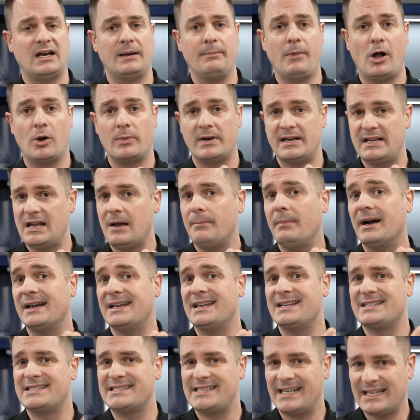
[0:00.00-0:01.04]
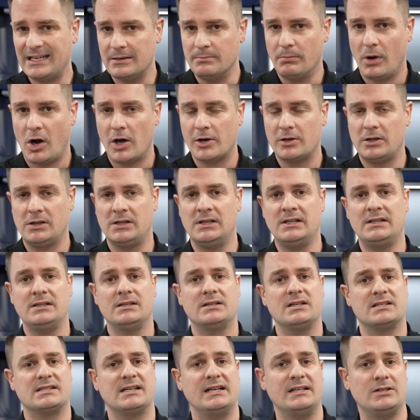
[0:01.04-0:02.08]
I'm already at my second bottle
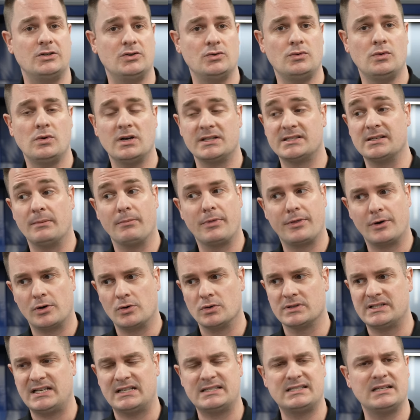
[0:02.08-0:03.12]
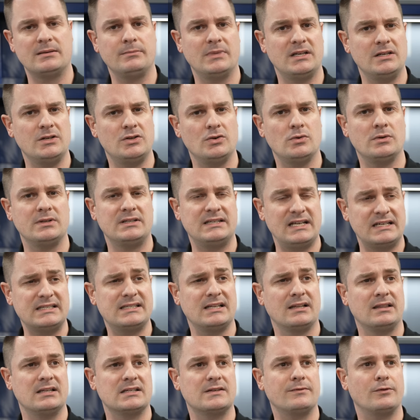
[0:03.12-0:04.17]
because I do some thorough testing. Been doing
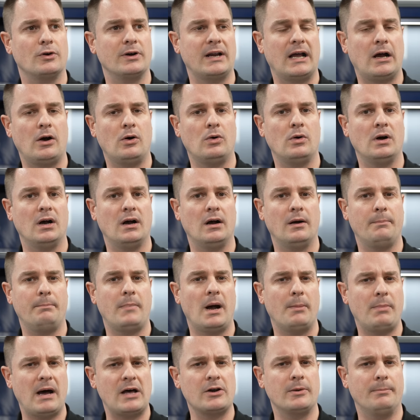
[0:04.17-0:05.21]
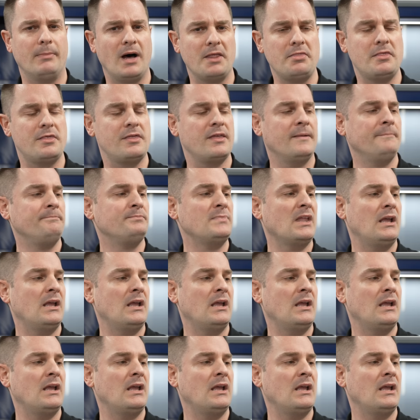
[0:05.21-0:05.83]
testing this for now about a month.